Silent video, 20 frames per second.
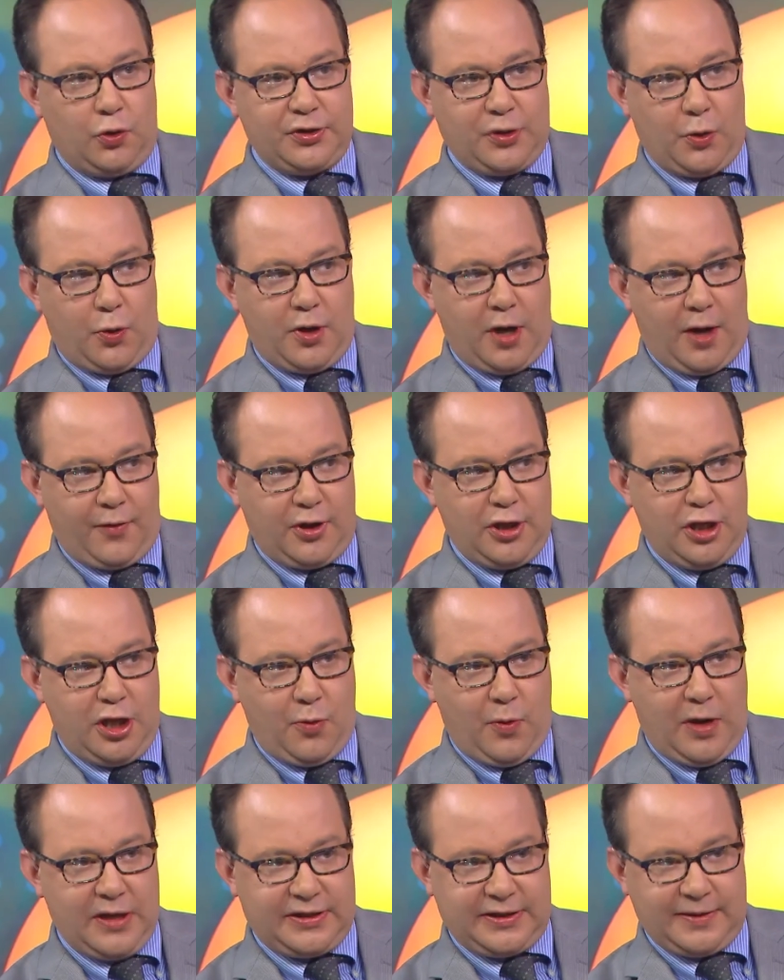also another U
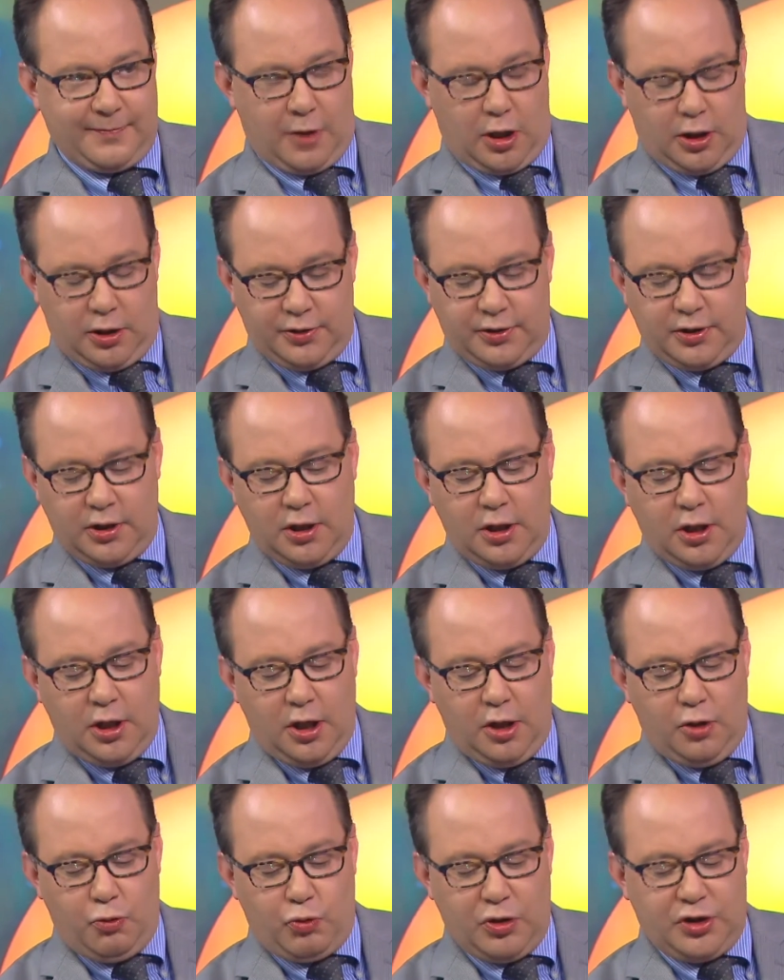S demand,
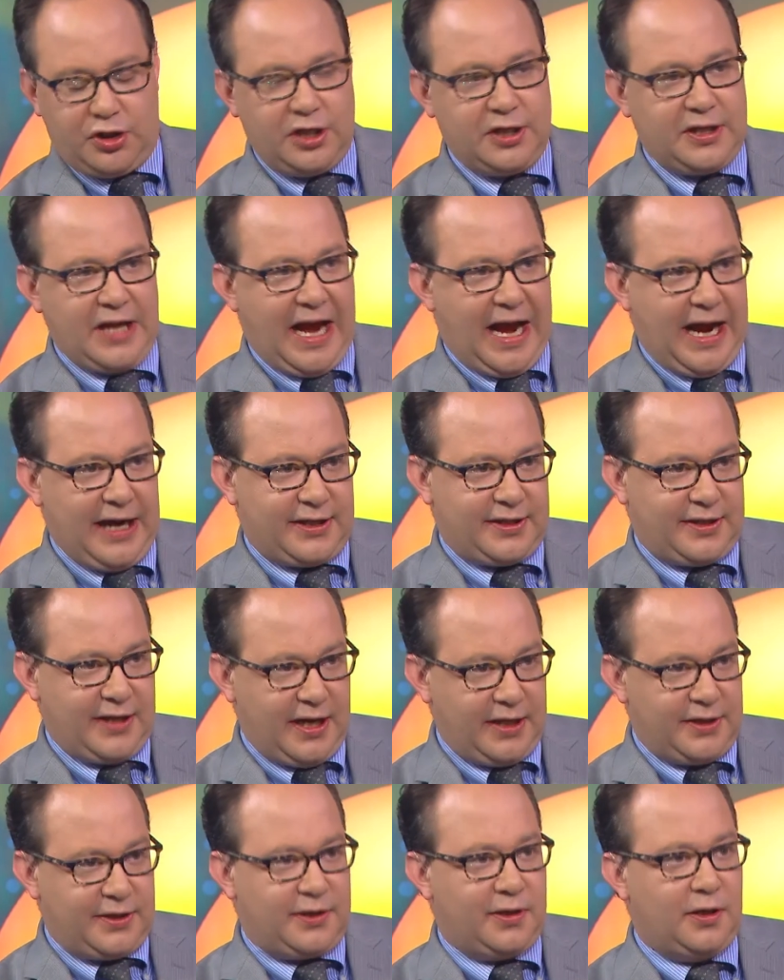which is
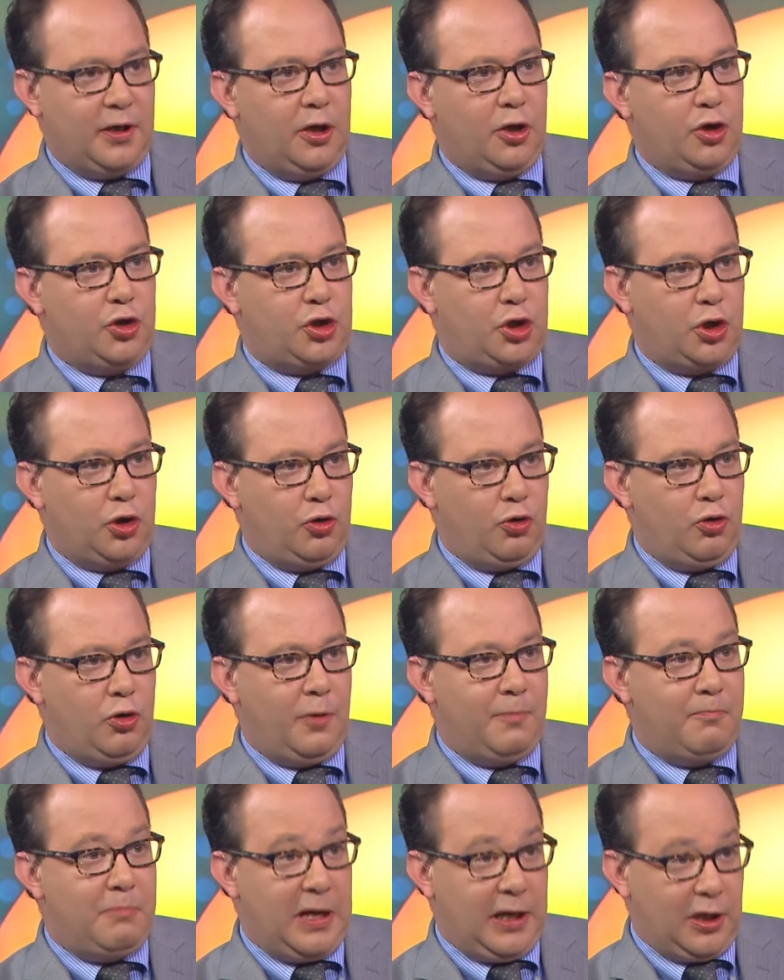access to
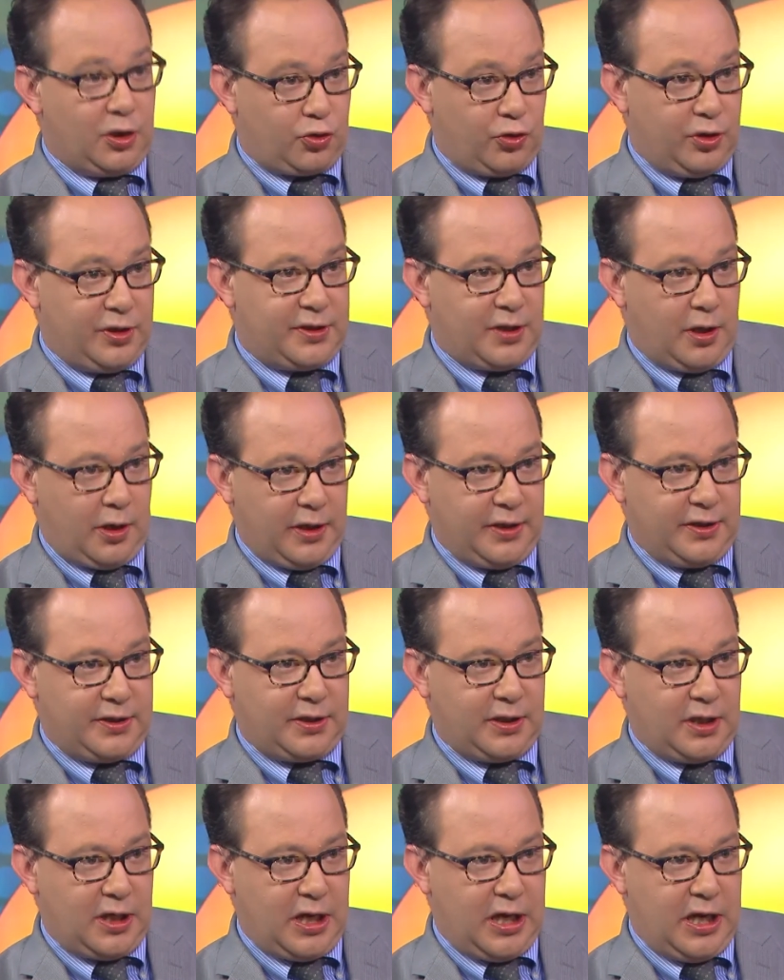military sites
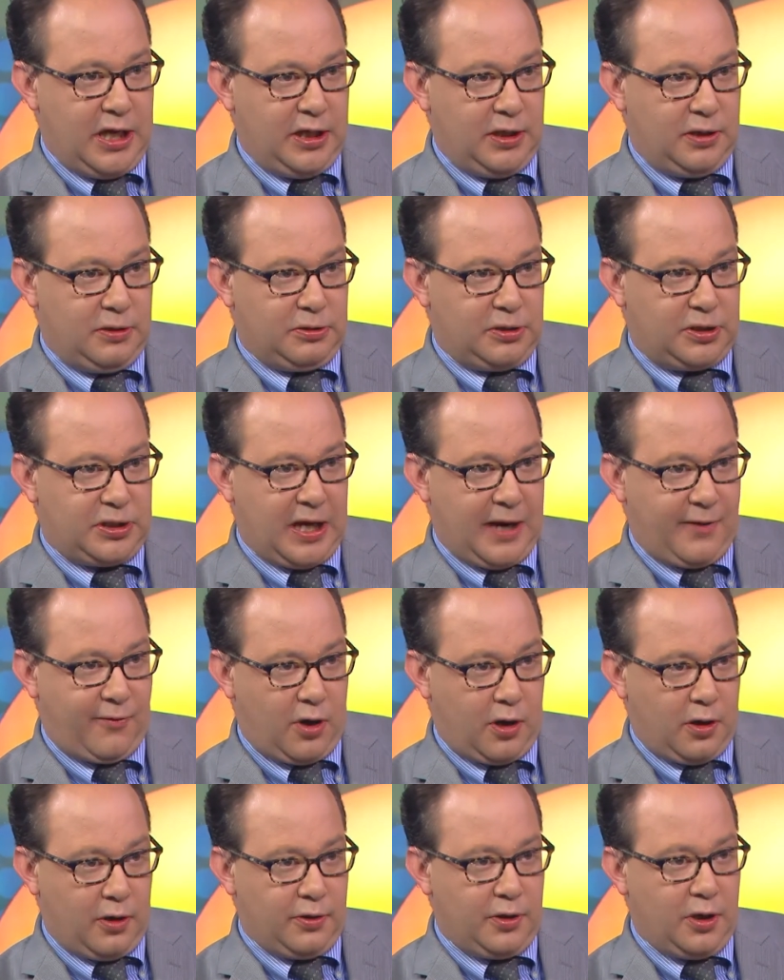in
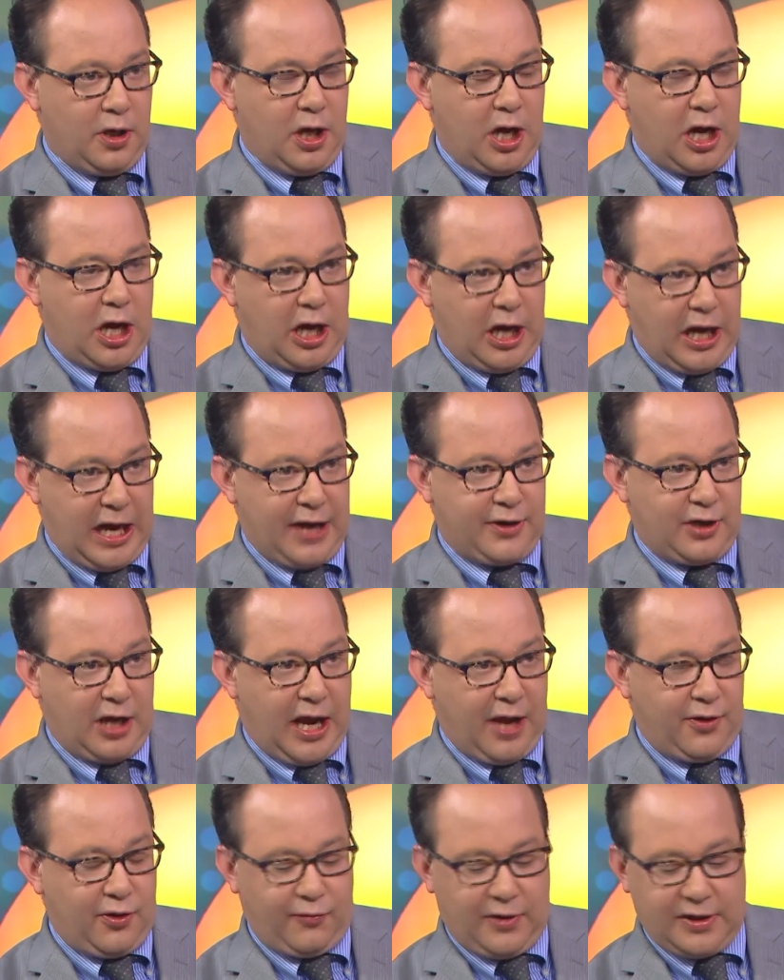Tehran uh, and,
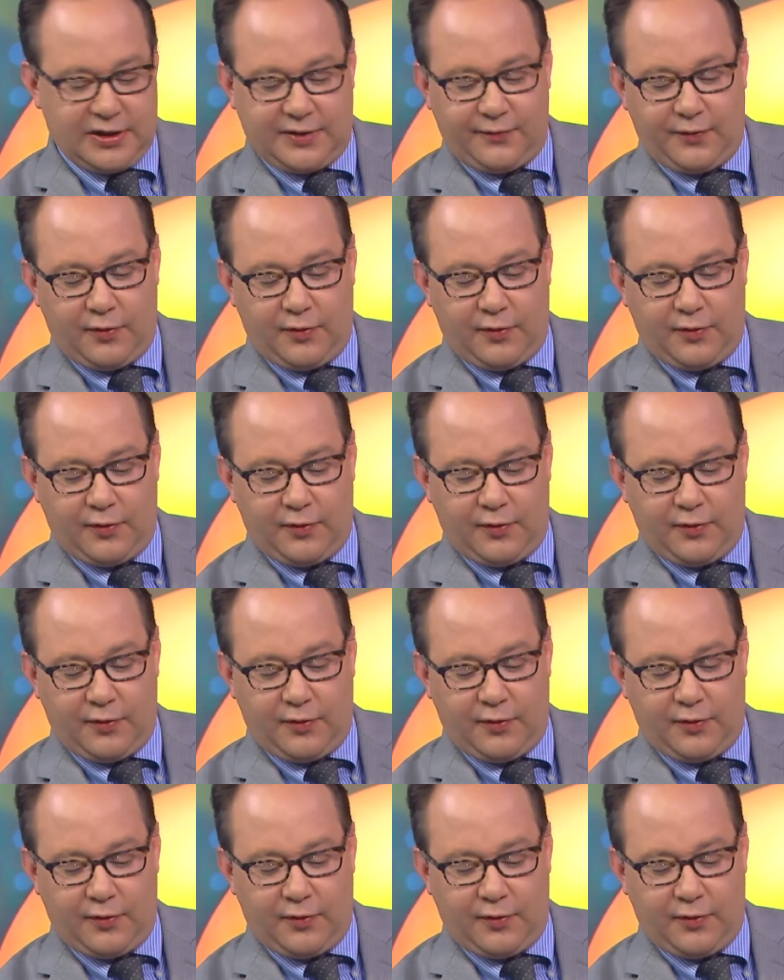and the rest of